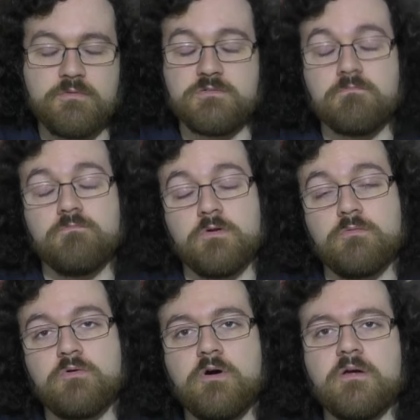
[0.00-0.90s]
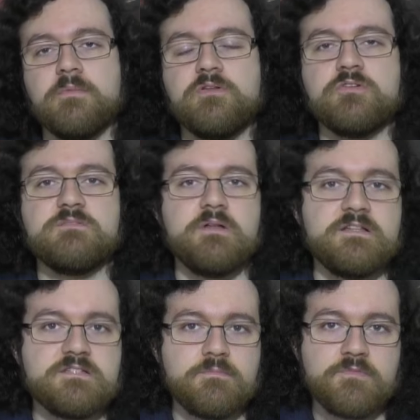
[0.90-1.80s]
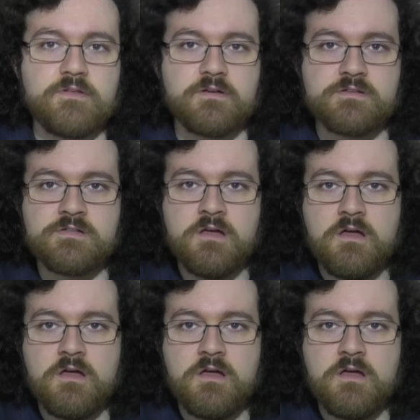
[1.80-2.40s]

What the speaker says: which will require me to explain some things.